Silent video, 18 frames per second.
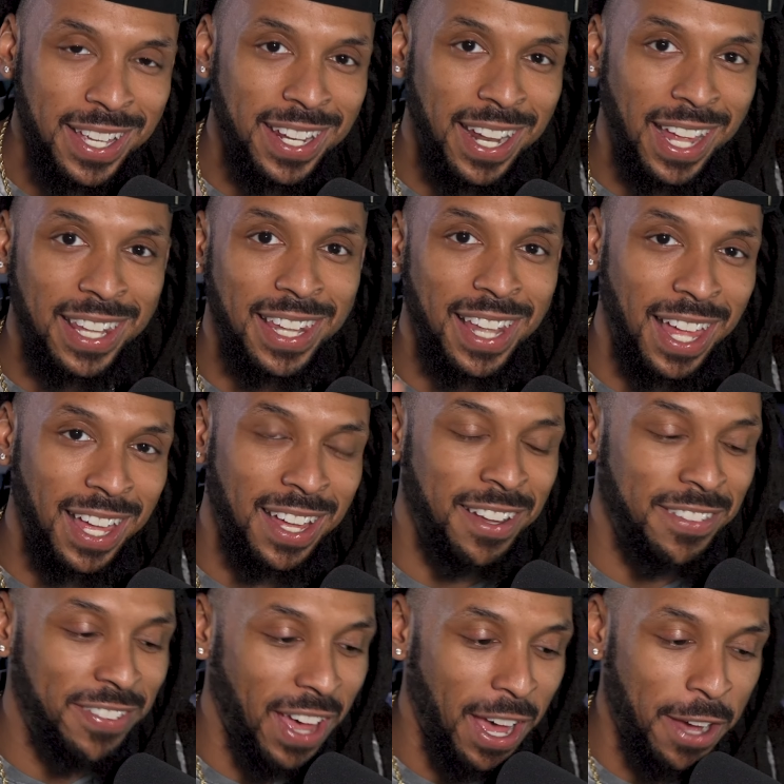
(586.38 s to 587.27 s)
And I
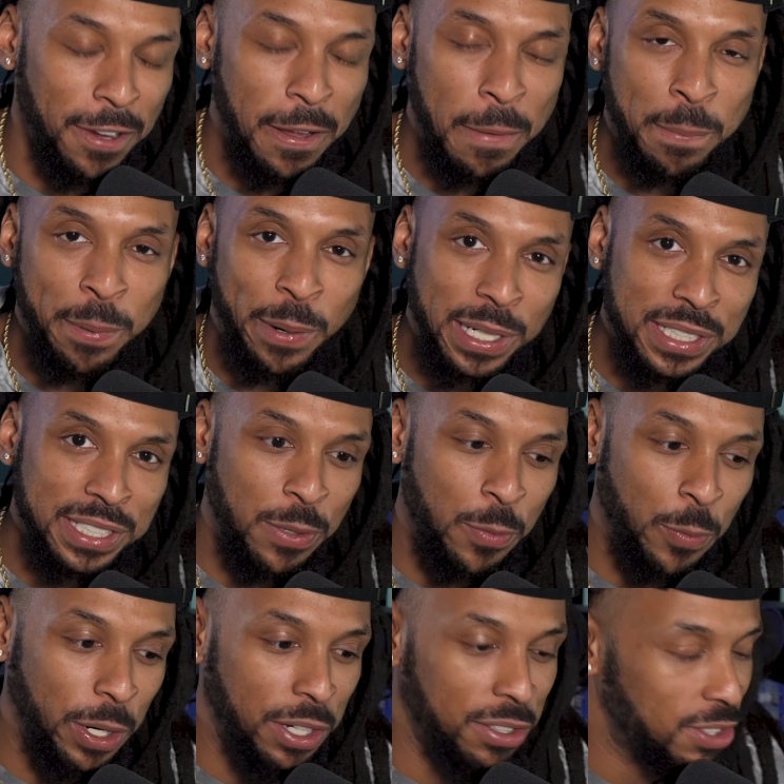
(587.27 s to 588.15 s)
love how compression
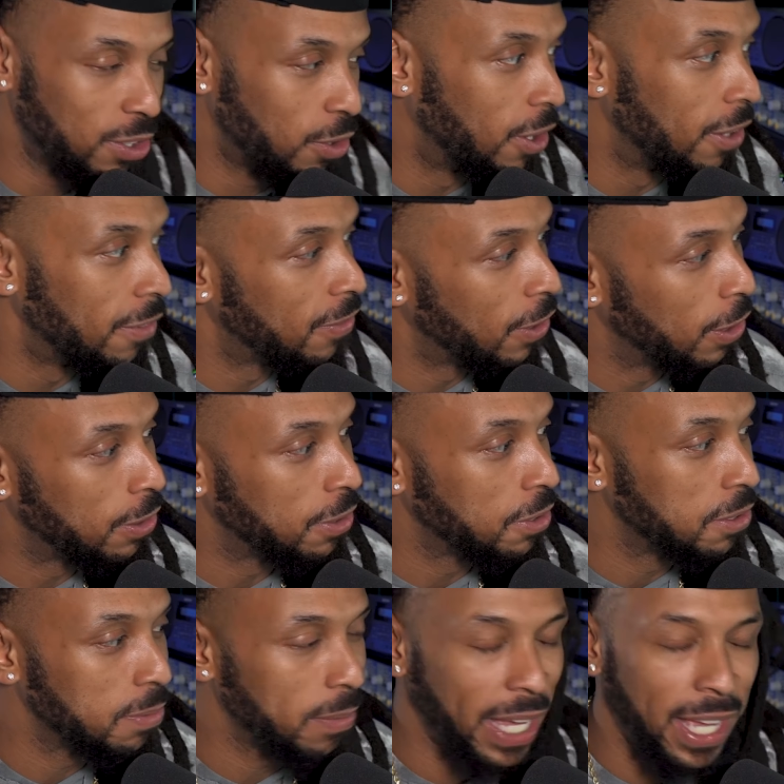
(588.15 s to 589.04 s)
works on
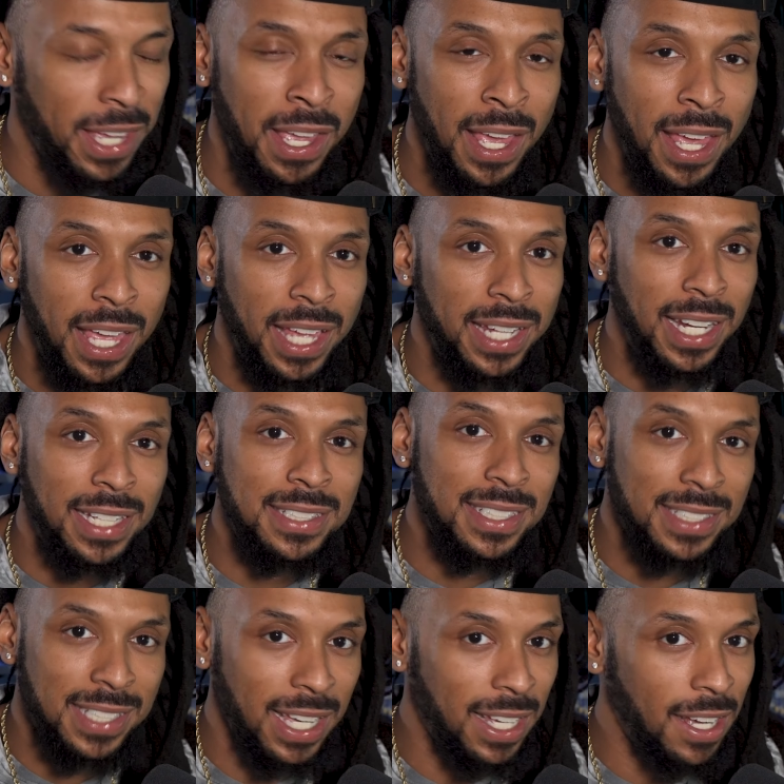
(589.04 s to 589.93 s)
vocals, man. It
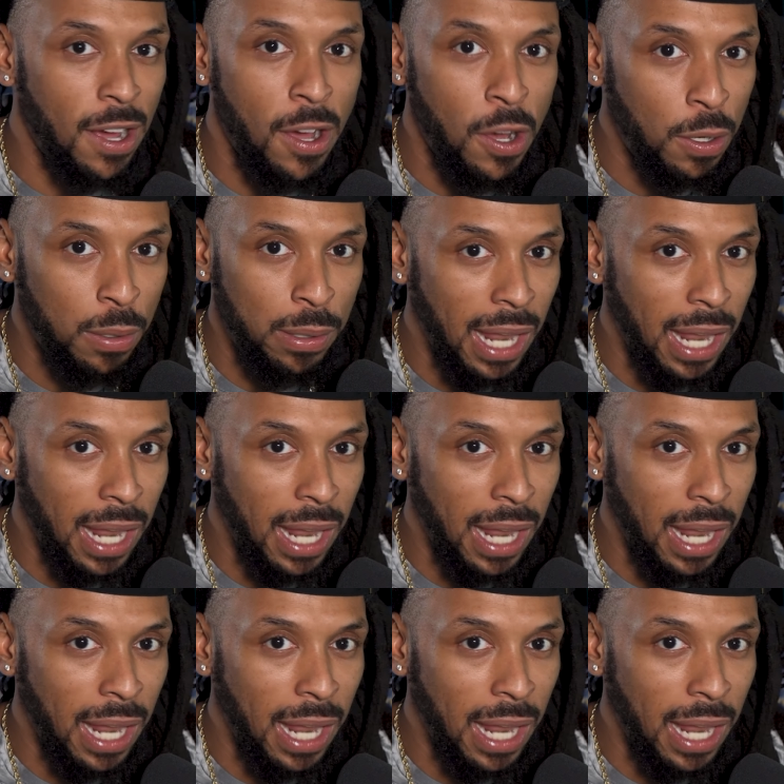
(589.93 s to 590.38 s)
doesn't take a whole